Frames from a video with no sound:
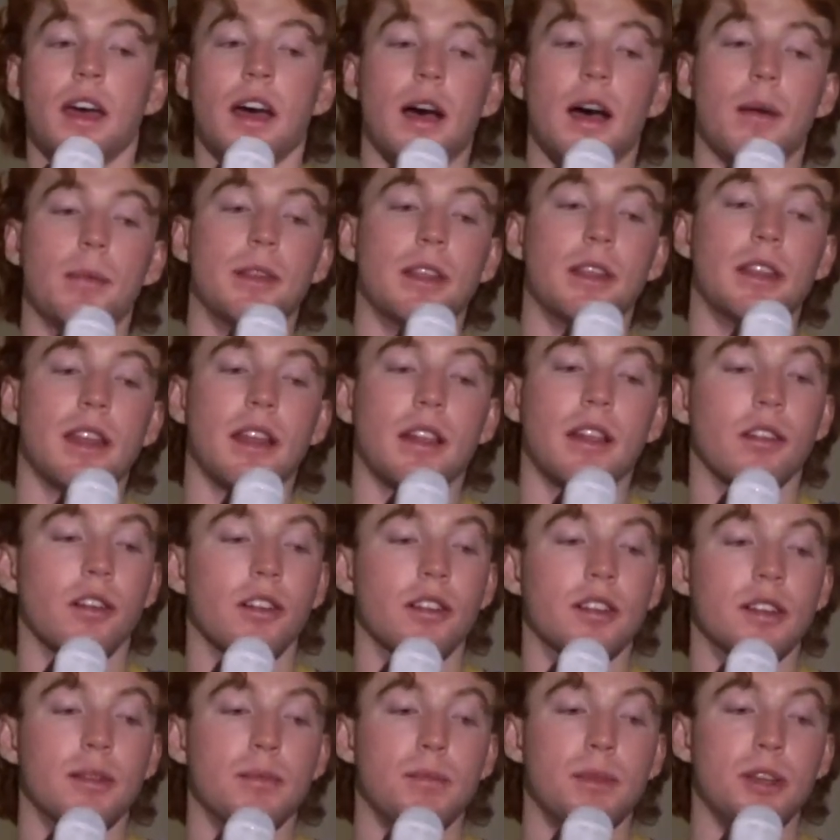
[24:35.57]
And then they
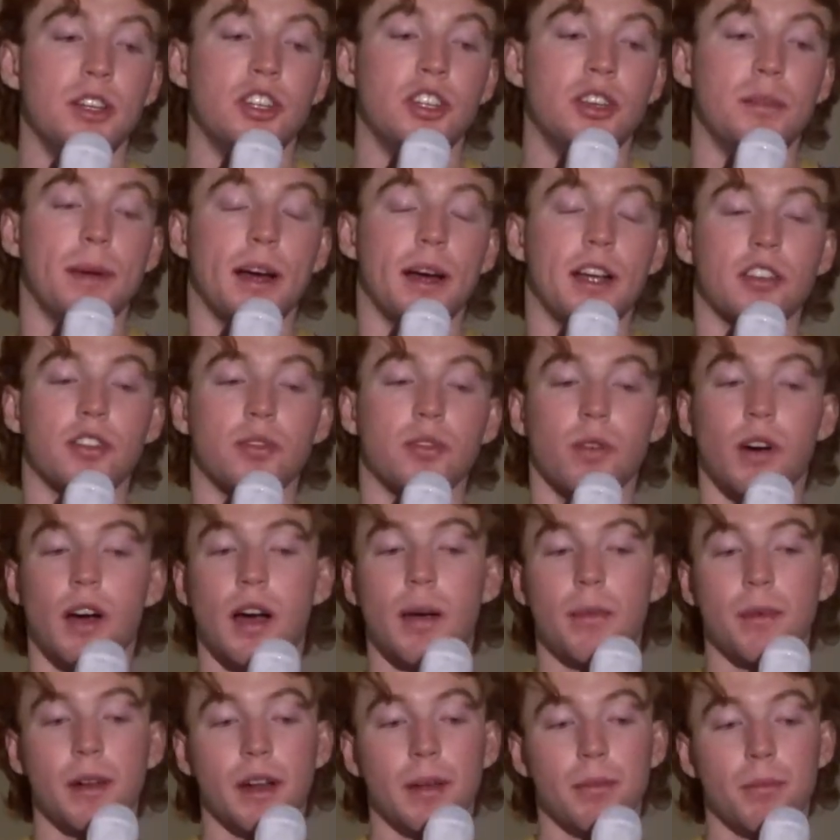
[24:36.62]
loaned in Michy
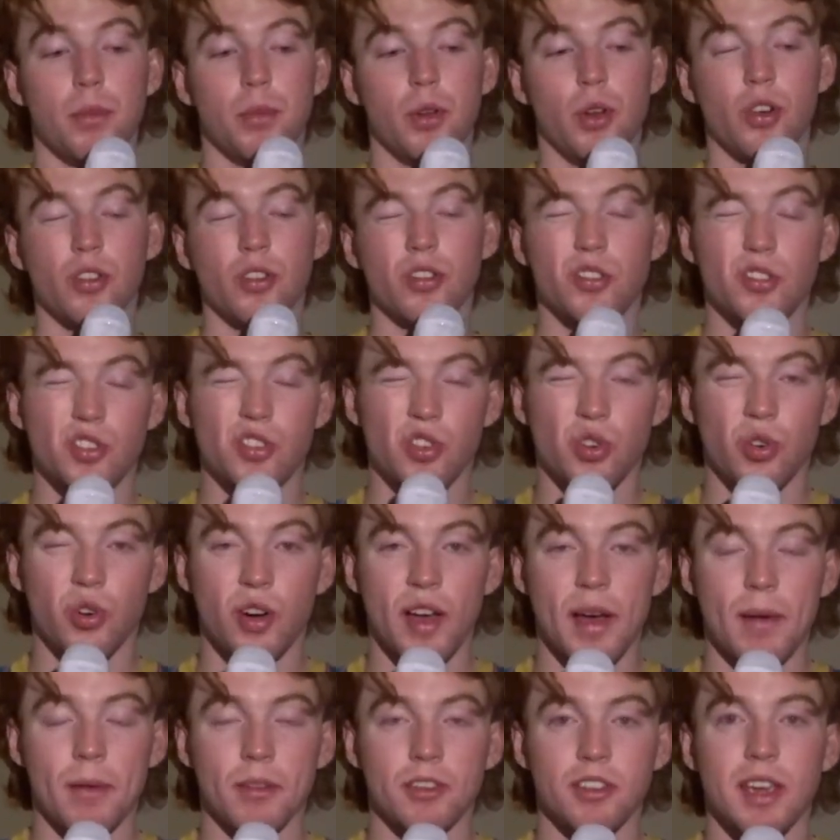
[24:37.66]
Batshuayi, but I'm not
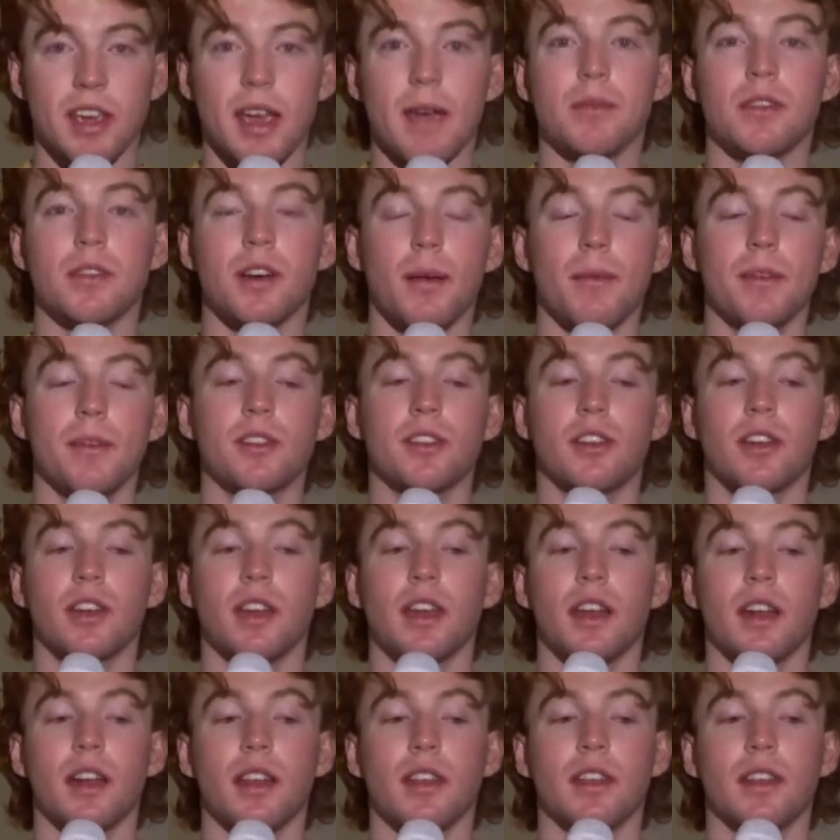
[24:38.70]
sure how much game time he's going
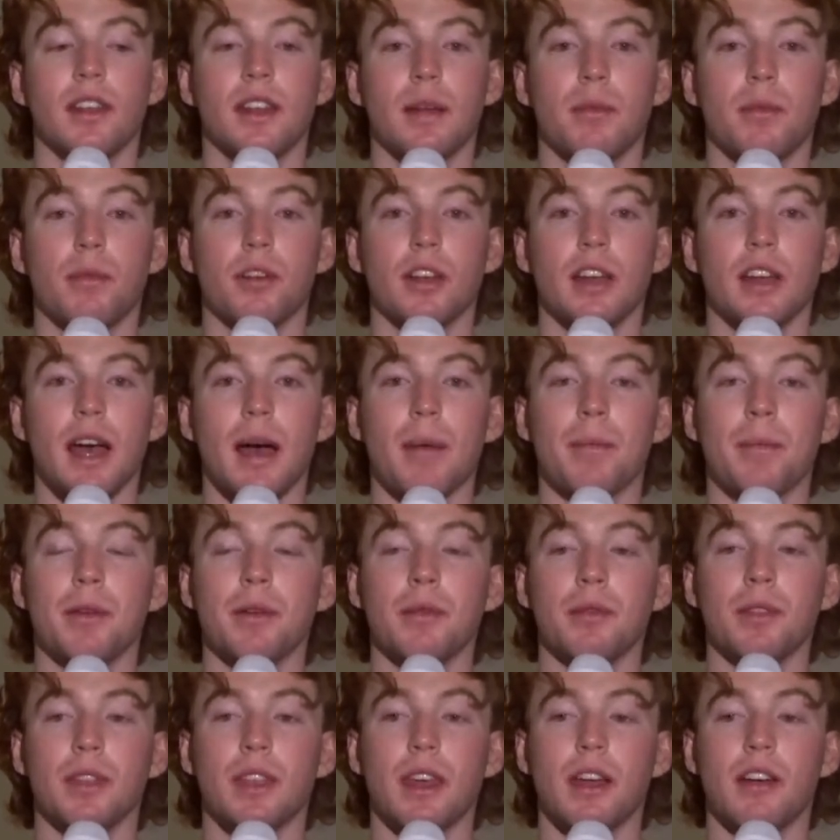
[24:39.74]
to get. I think they're pretty
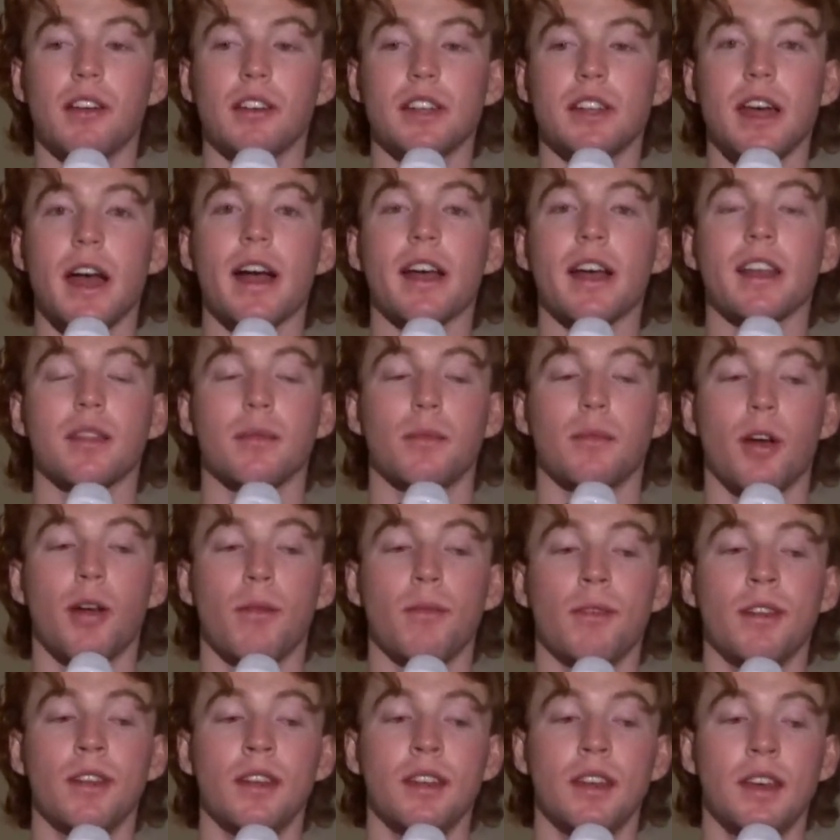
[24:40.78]
happy with their attack at the
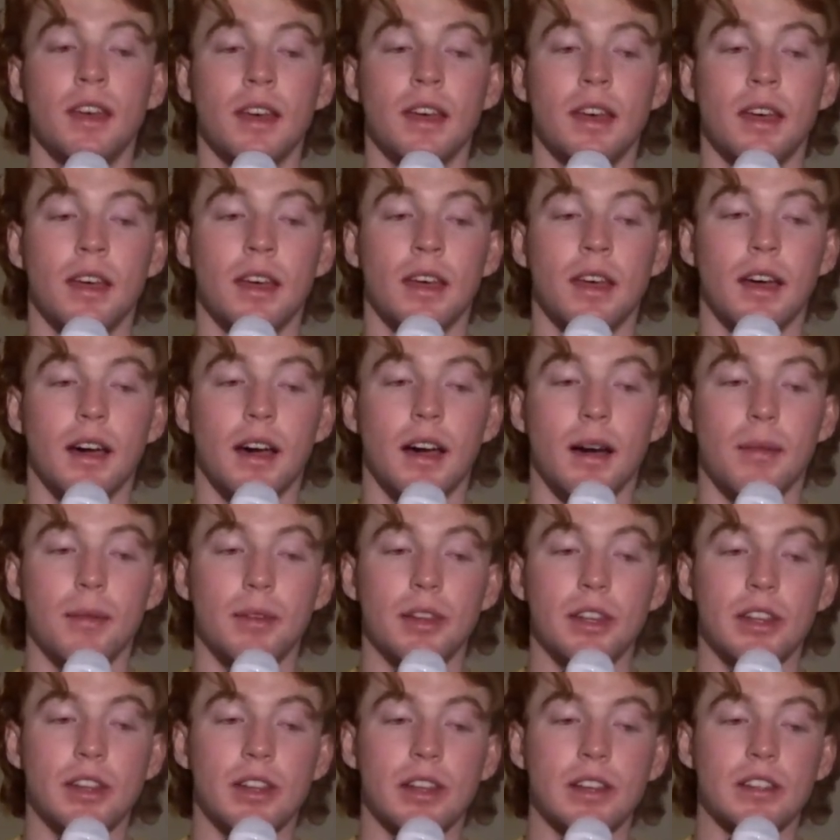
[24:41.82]
moment.
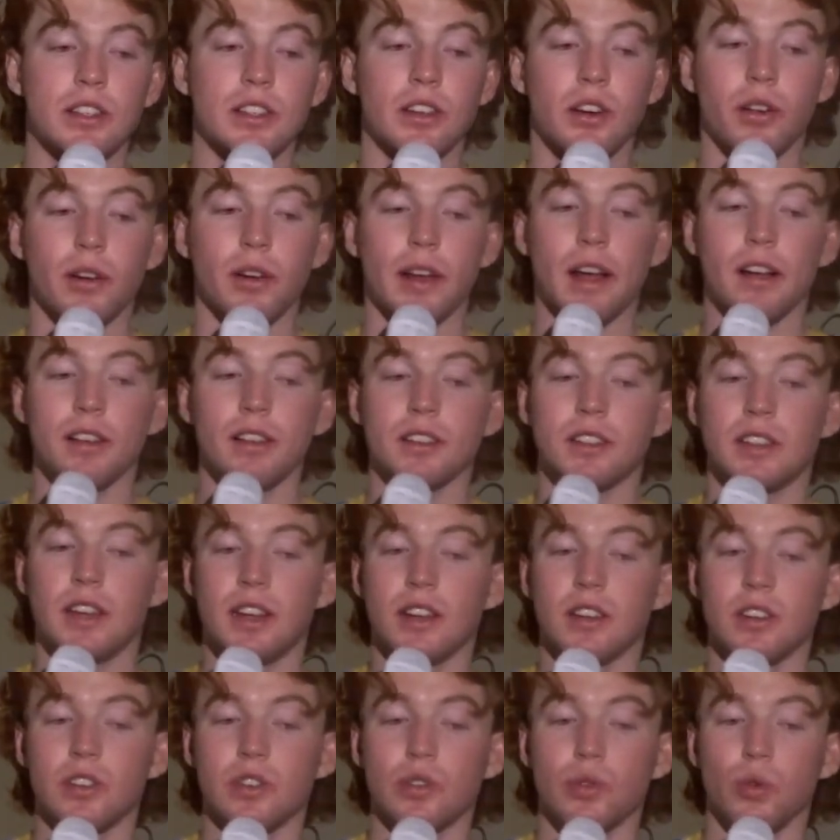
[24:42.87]
And then they sold
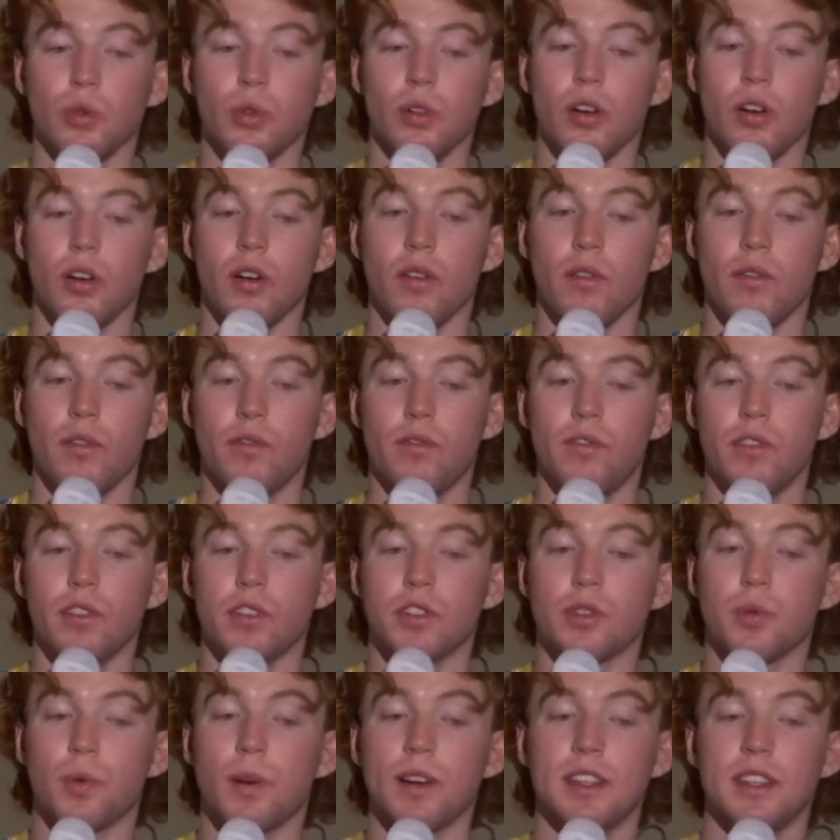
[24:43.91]
Alexander Sorloth
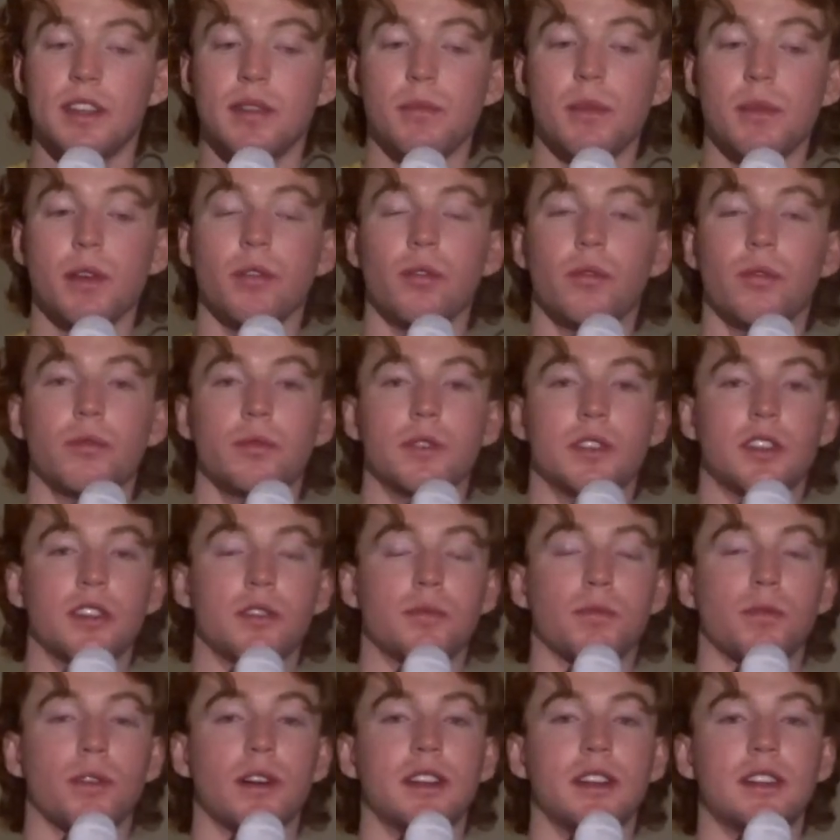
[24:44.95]
for 20 mil, which
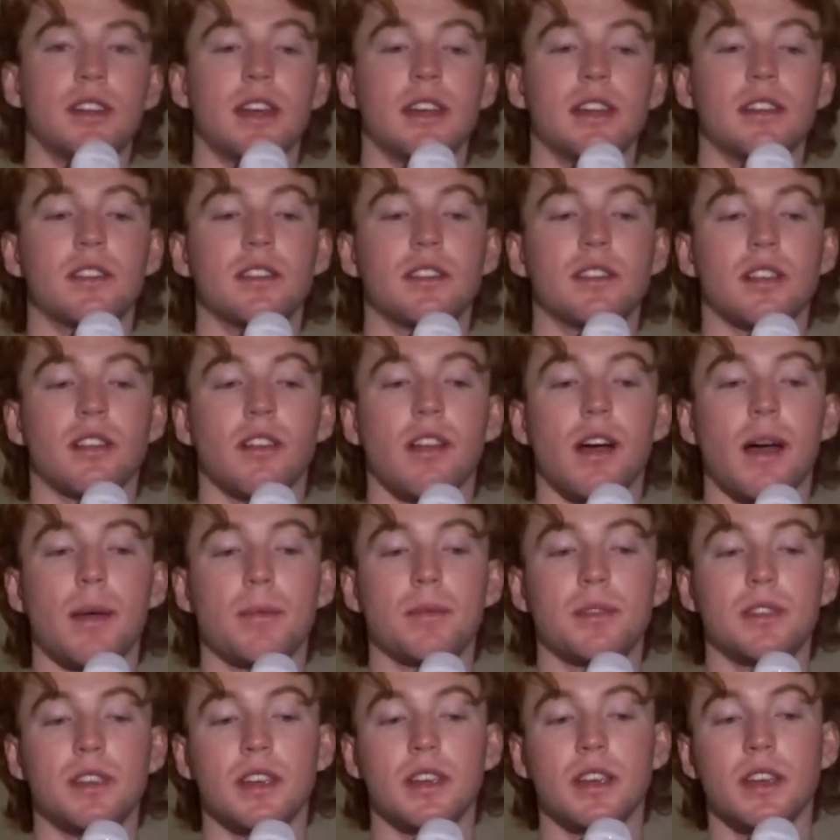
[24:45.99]
is pretty decent, to
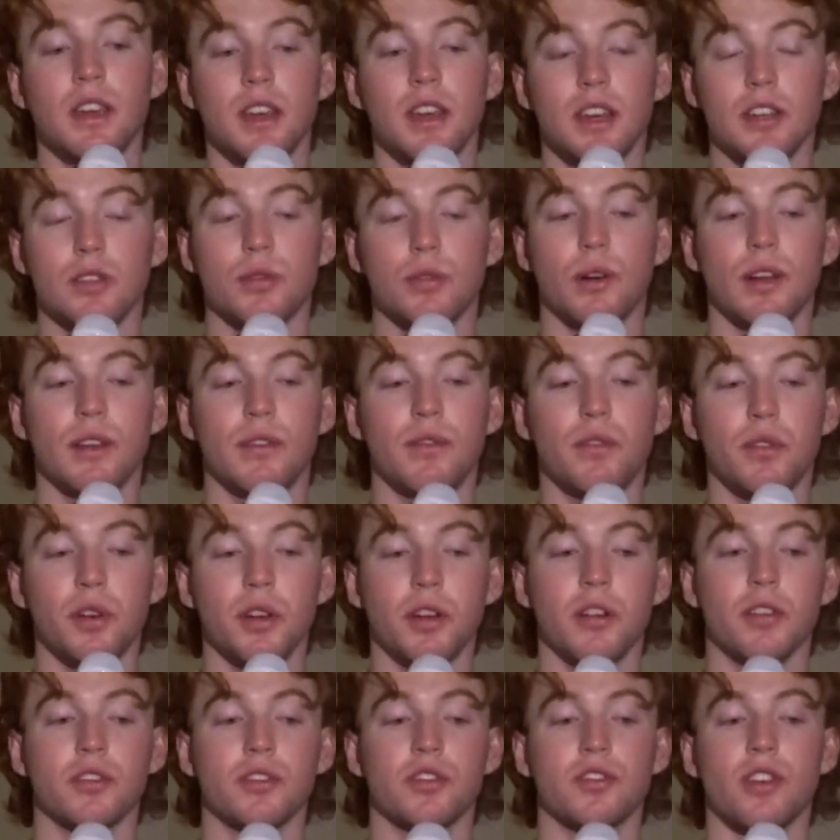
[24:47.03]
Leipzig.
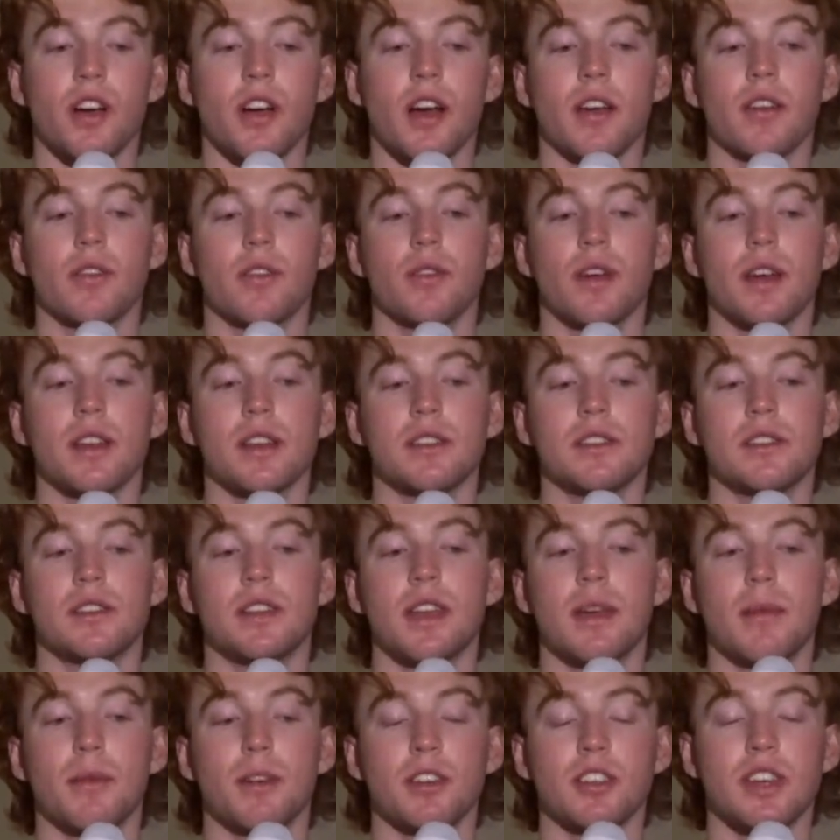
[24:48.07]
24-year-old striker who hasn't
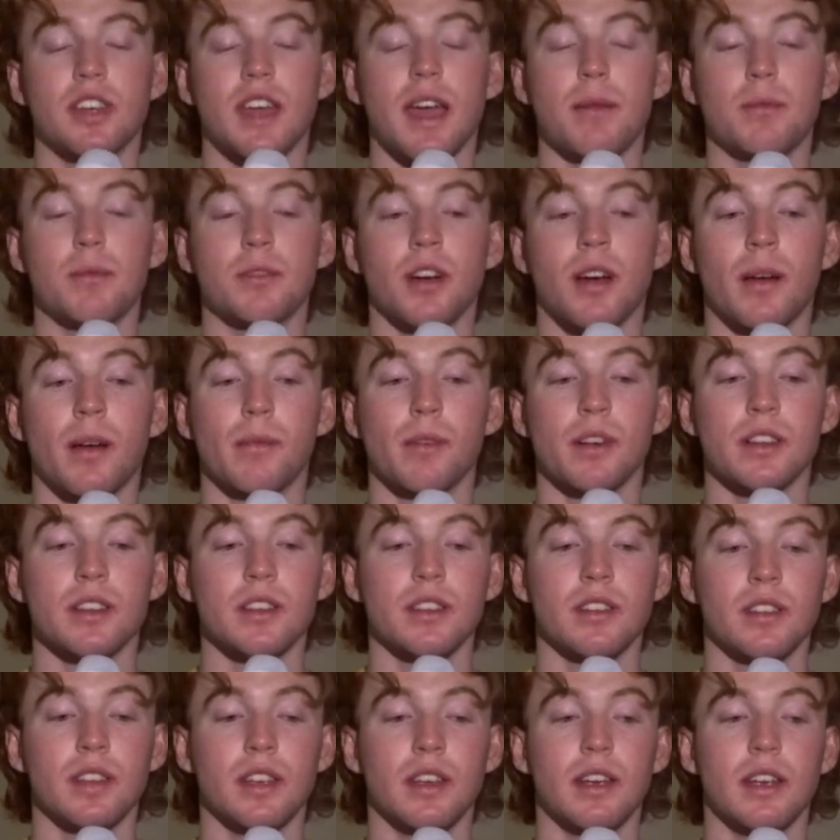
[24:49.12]
seen much game time
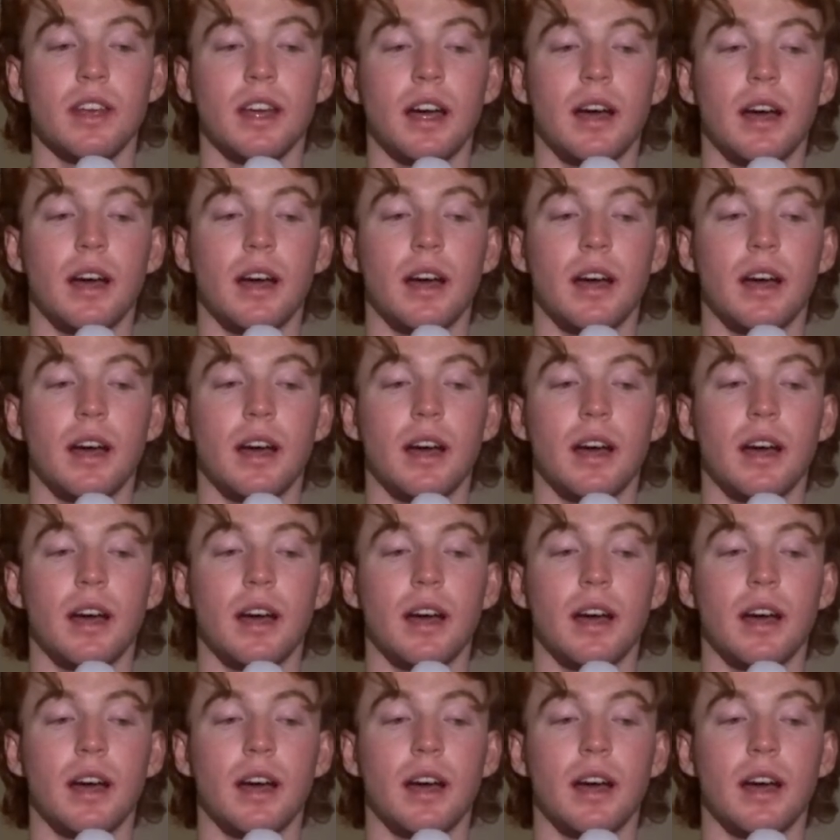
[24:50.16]
recently.